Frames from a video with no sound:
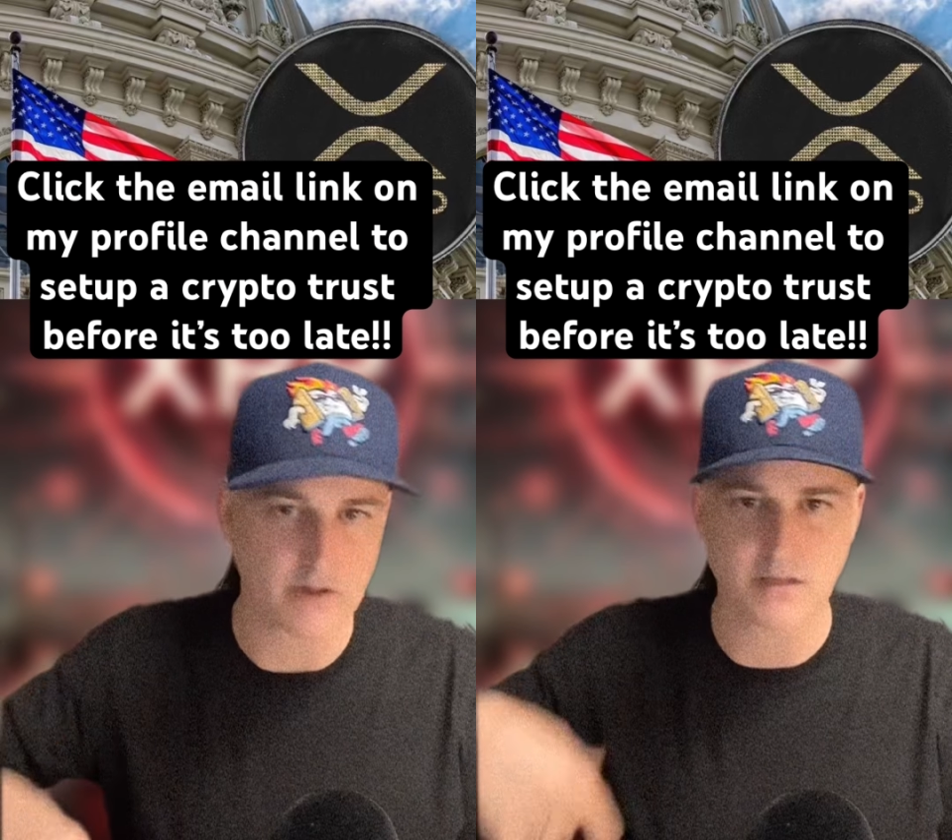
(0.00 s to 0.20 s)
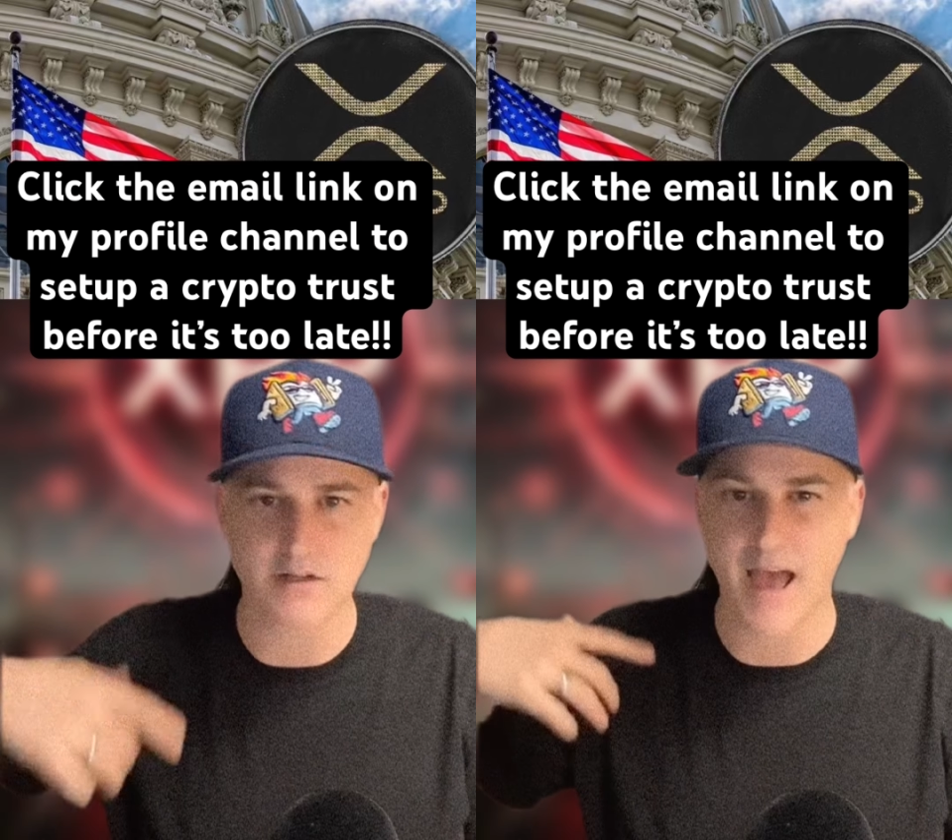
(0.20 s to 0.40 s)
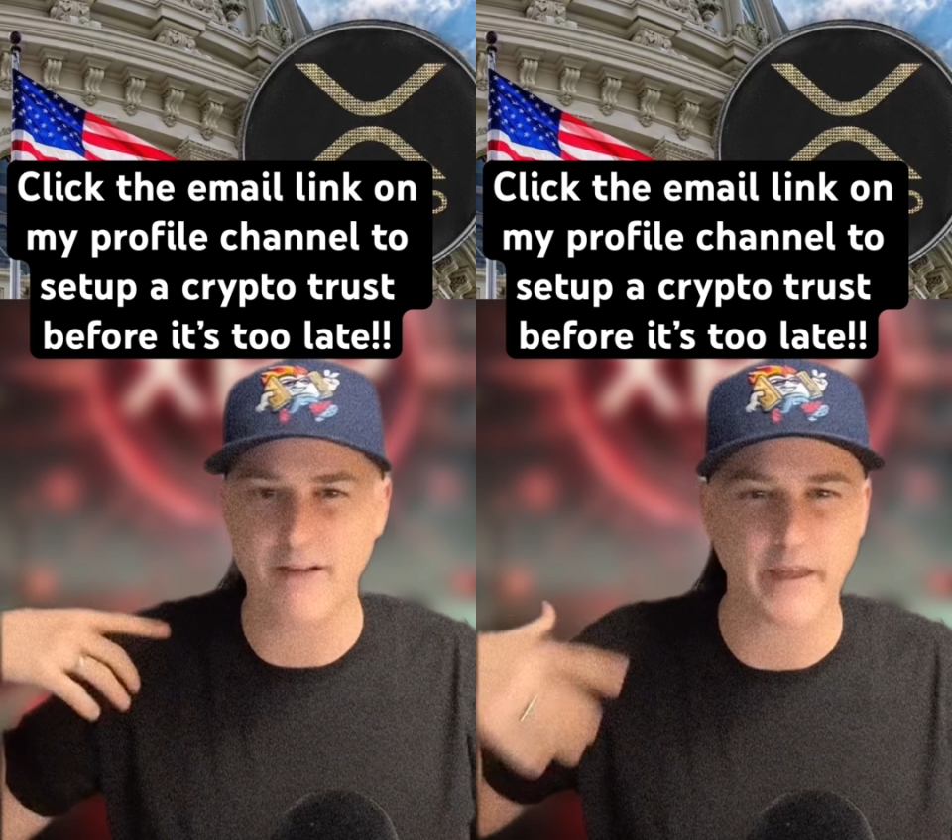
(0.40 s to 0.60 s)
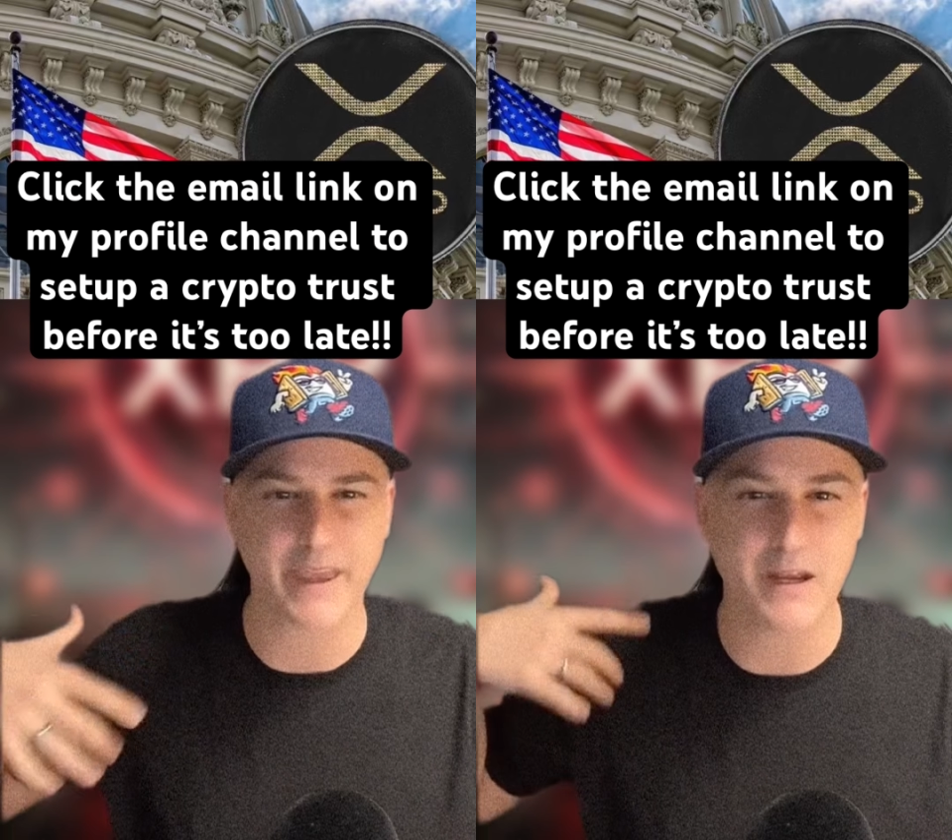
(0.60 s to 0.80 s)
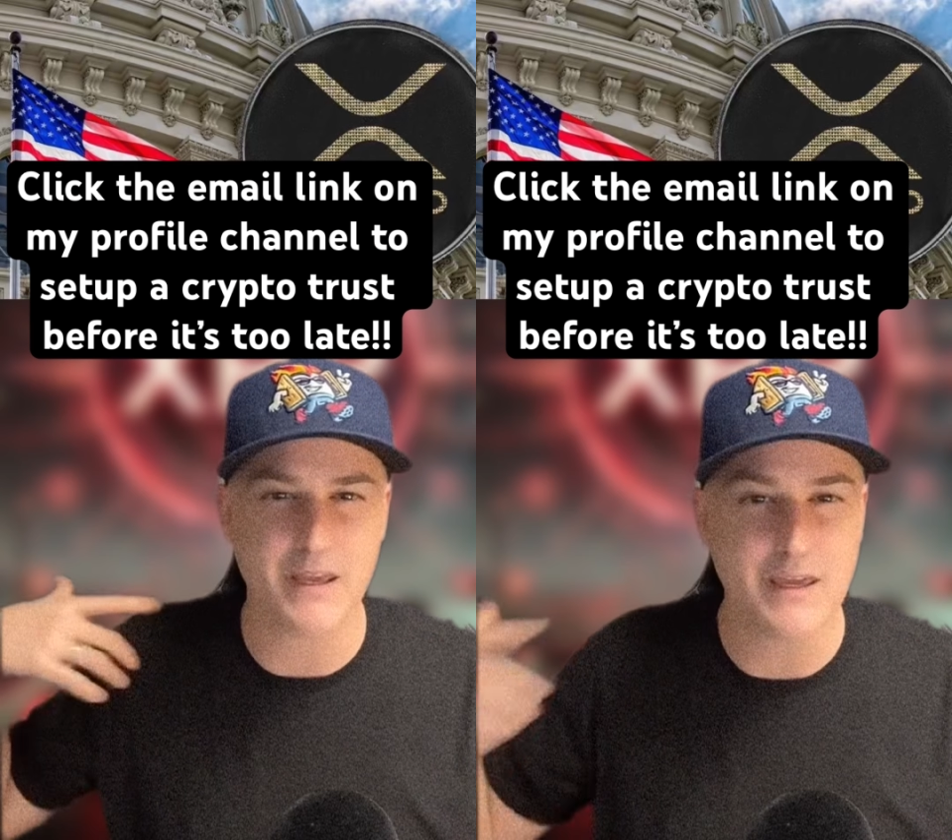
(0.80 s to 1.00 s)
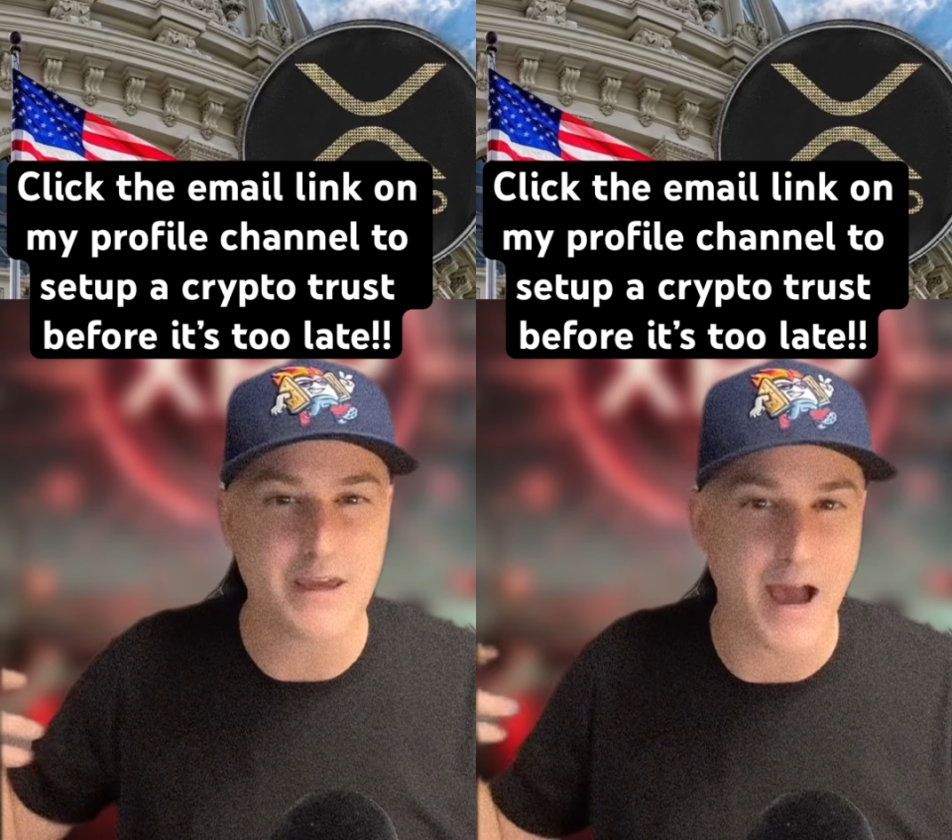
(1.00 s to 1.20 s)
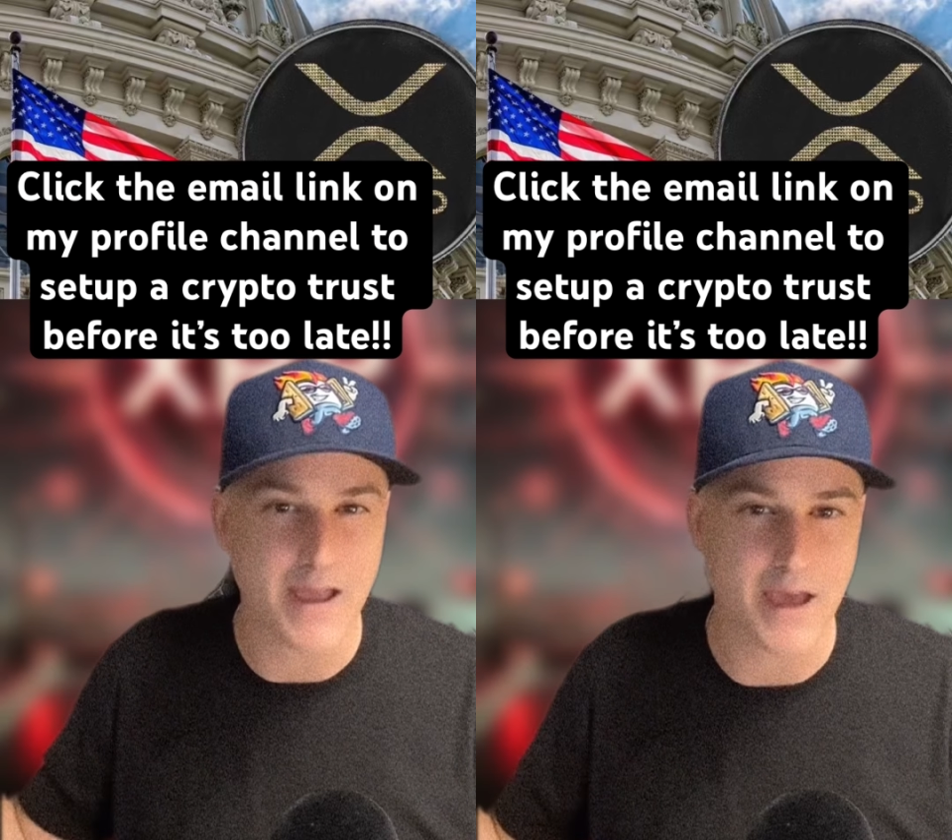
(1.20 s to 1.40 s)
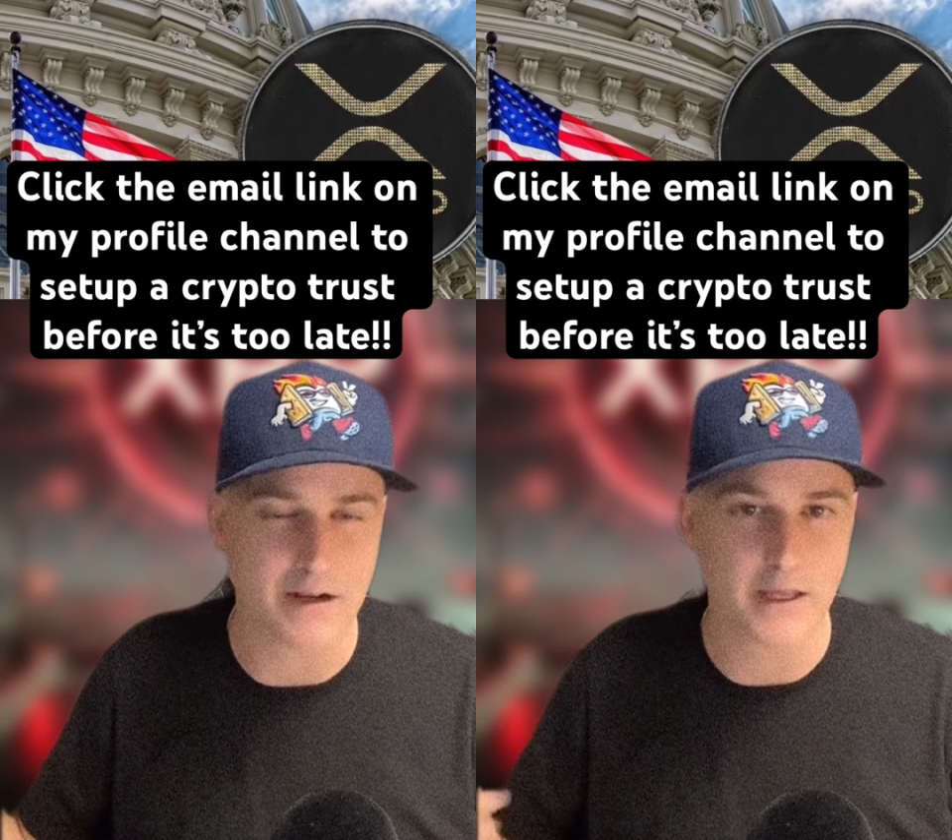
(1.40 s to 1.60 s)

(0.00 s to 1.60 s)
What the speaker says: It doesn't have like an EIN